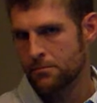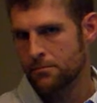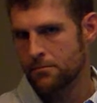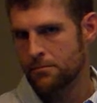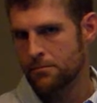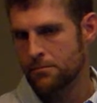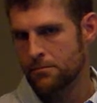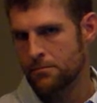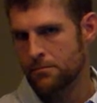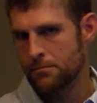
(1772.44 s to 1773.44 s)

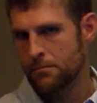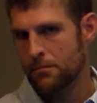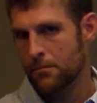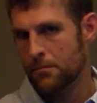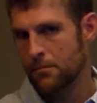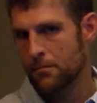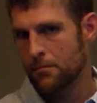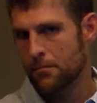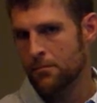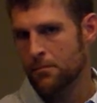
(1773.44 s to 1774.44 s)

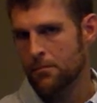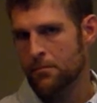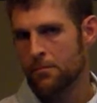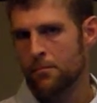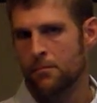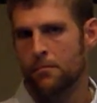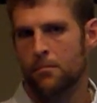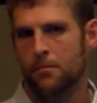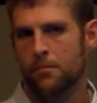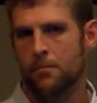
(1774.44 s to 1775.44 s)

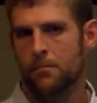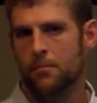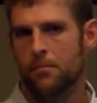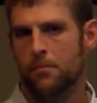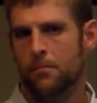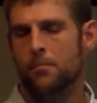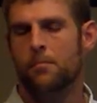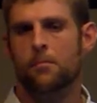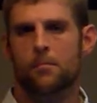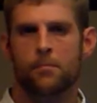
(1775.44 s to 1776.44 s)

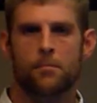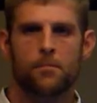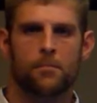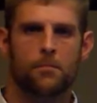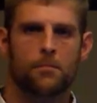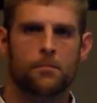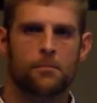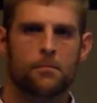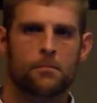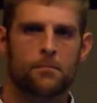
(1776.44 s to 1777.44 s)

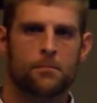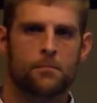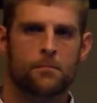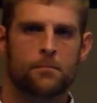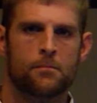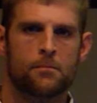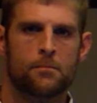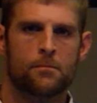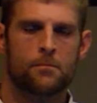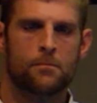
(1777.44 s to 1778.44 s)

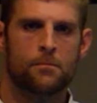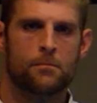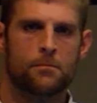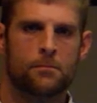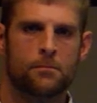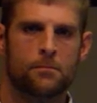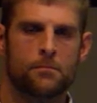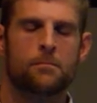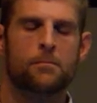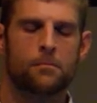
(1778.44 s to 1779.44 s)

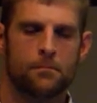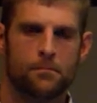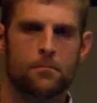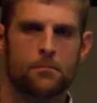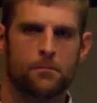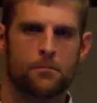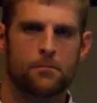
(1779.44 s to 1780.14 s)
[no speech]